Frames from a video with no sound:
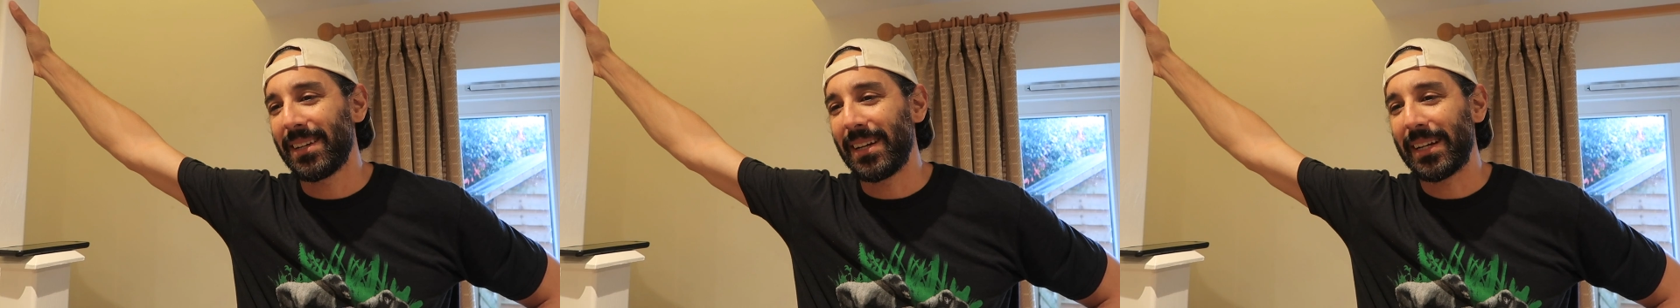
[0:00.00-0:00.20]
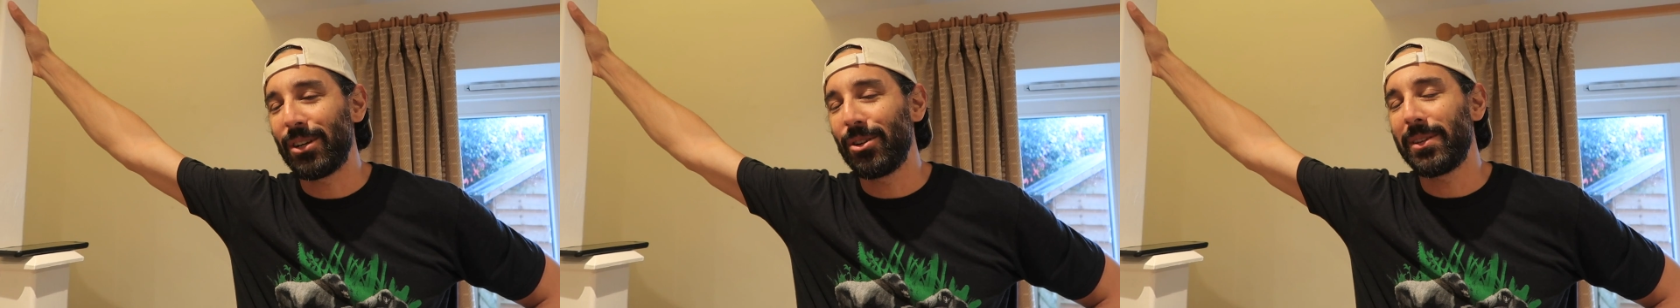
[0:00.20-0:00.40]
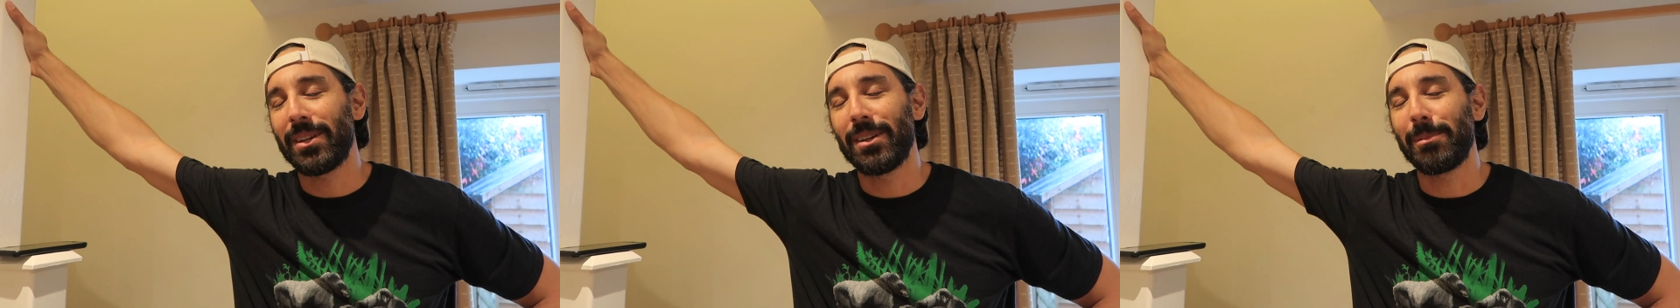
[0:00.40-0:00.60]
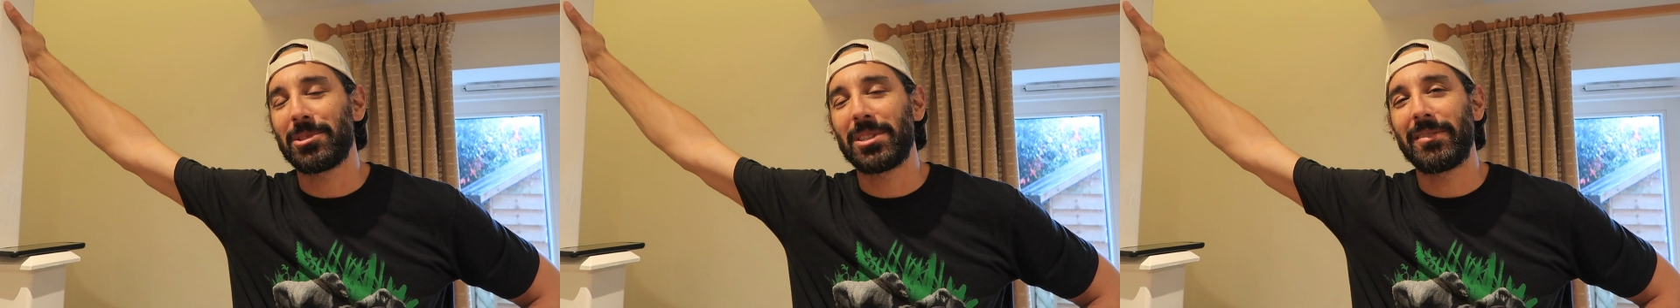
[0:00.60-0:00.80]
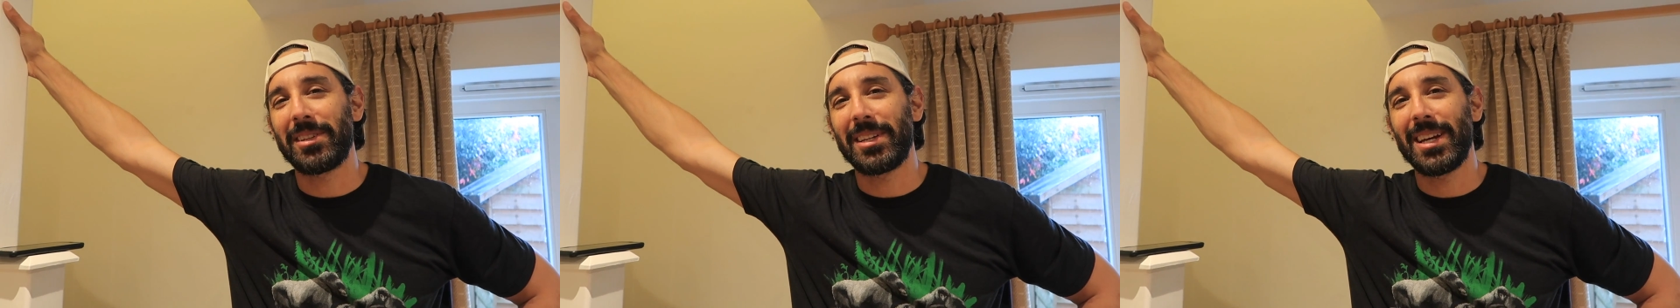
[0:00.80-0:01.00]
You know, I go in there
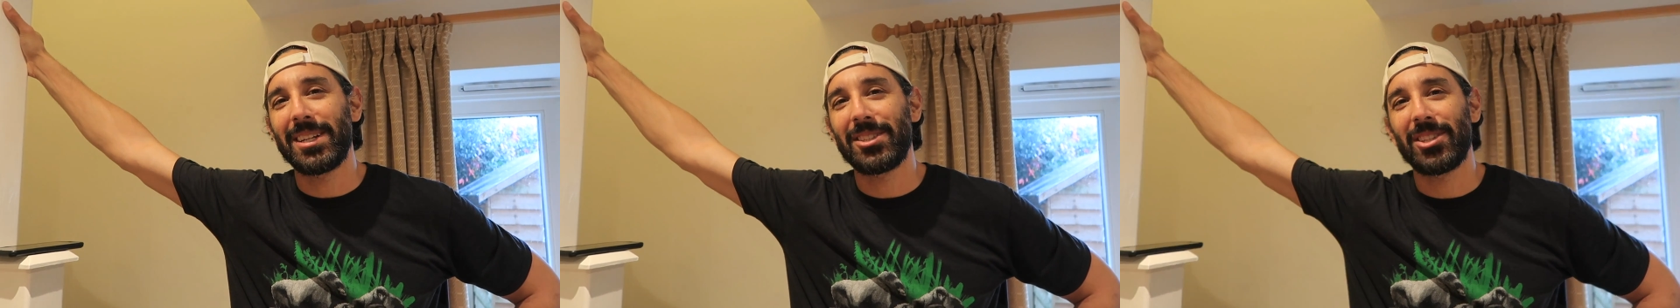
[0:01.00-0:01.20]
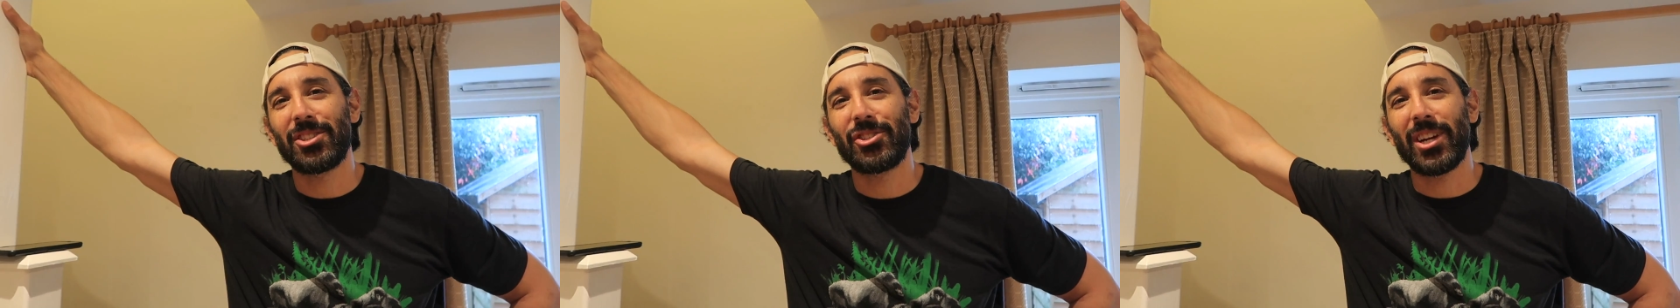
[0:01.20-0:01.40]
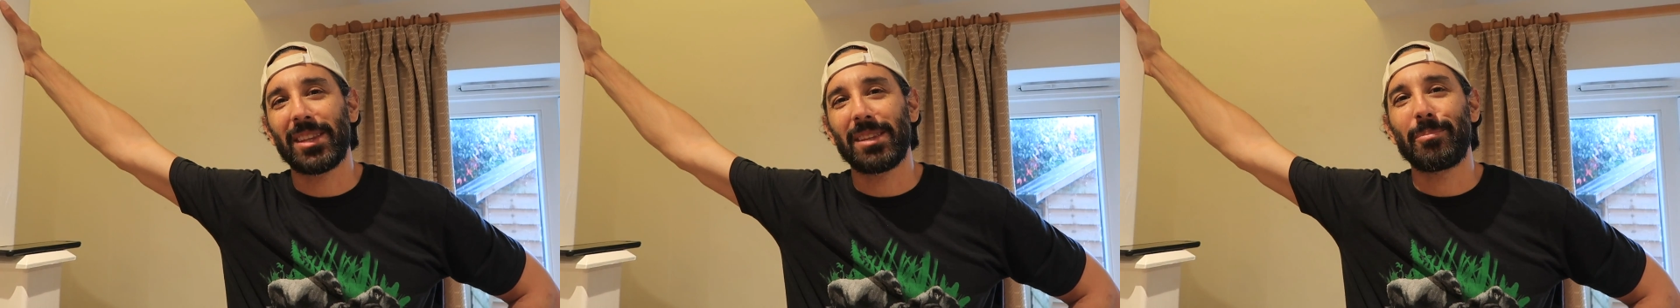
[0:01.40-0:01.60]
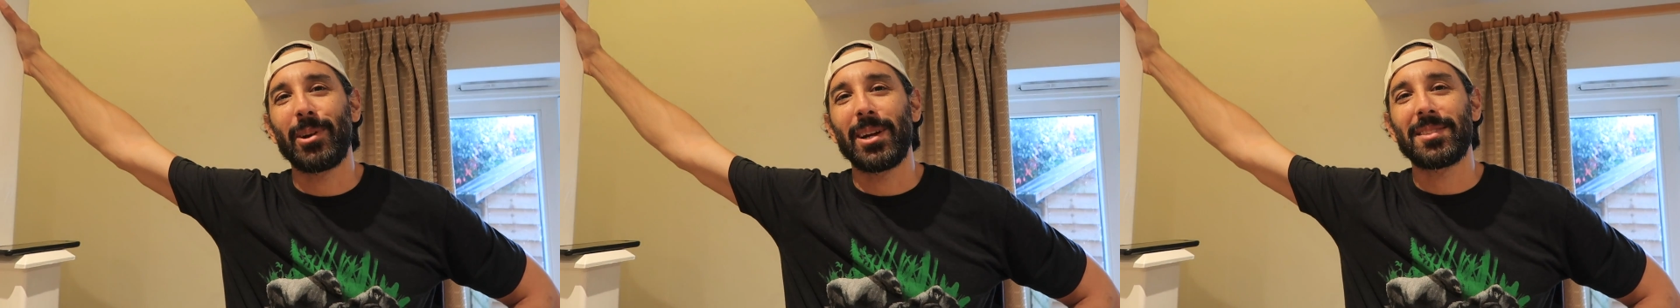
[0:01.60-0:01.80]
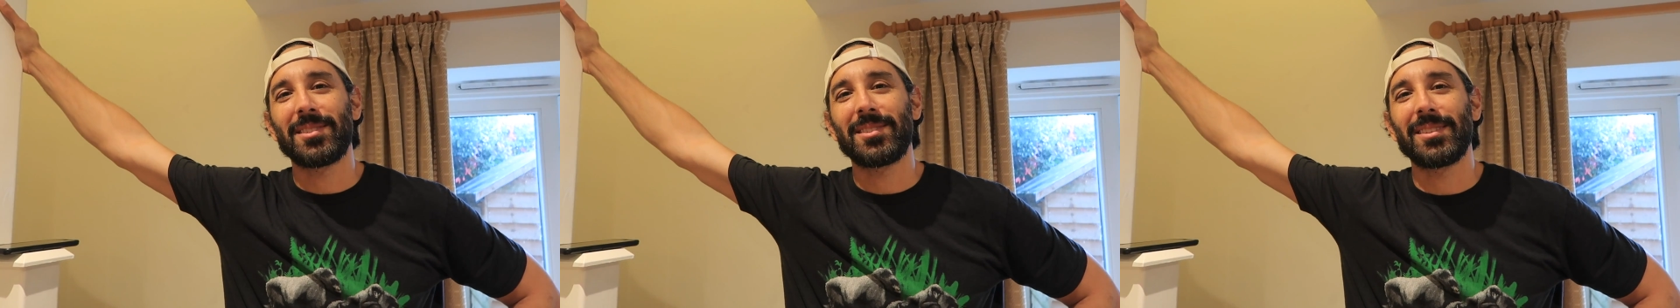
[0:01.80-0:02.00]
almost every day just to check the
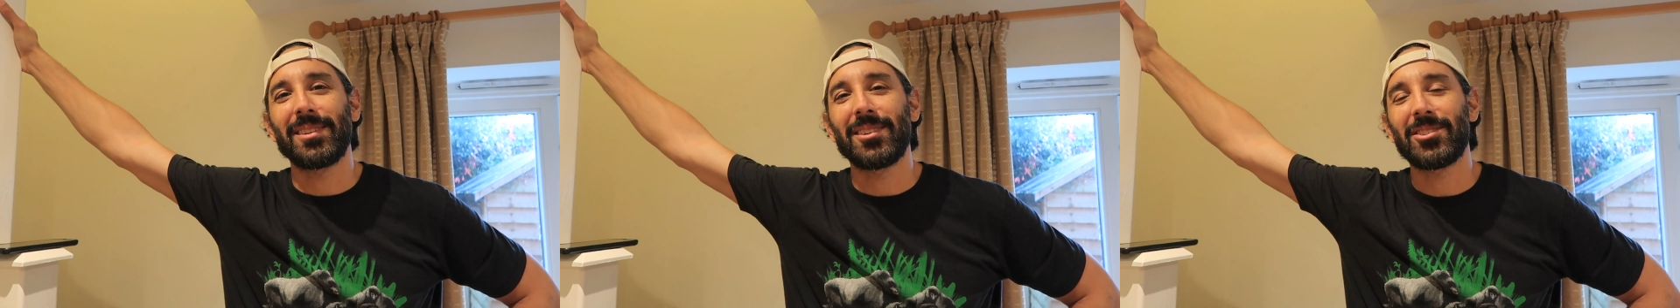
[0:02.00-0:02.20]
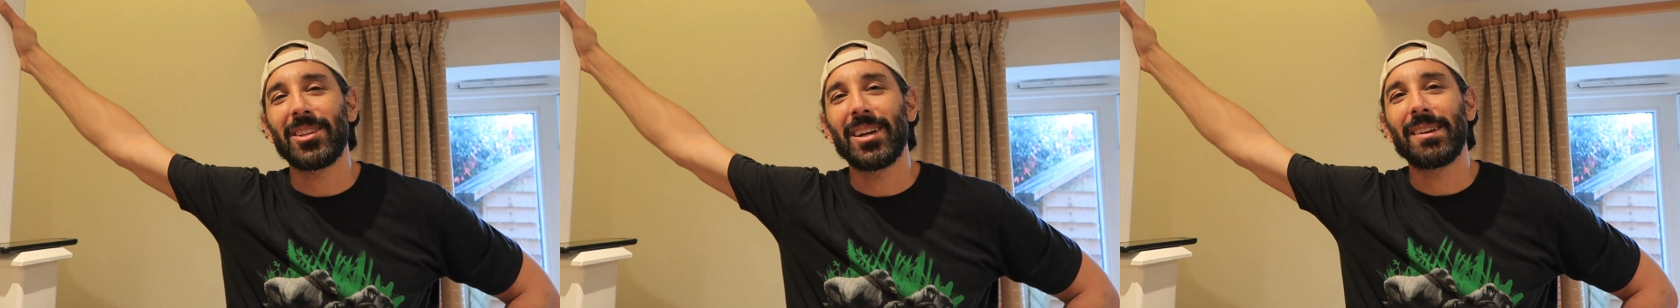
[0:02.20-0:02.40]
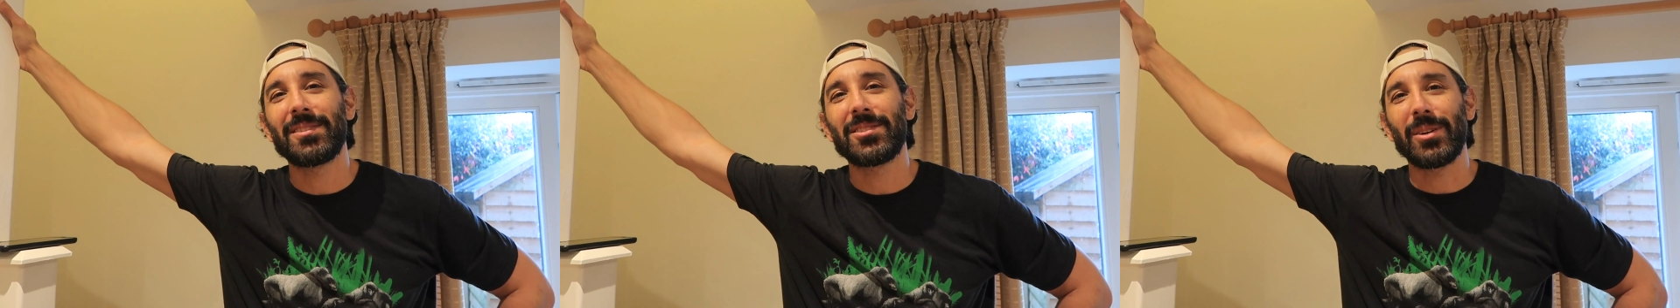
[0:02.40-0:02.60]
prices on their stuff,